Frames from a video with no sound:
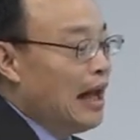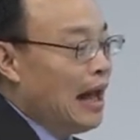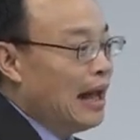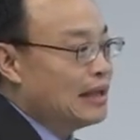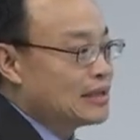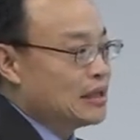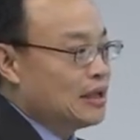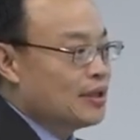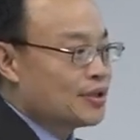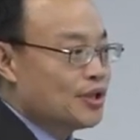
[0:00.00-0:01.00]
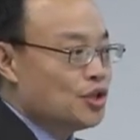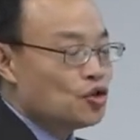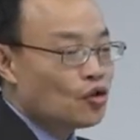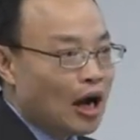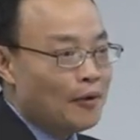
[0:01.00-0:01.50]
And the
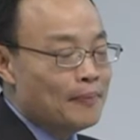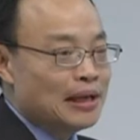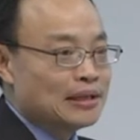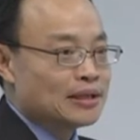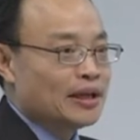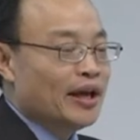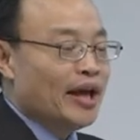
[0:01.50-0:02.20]
central government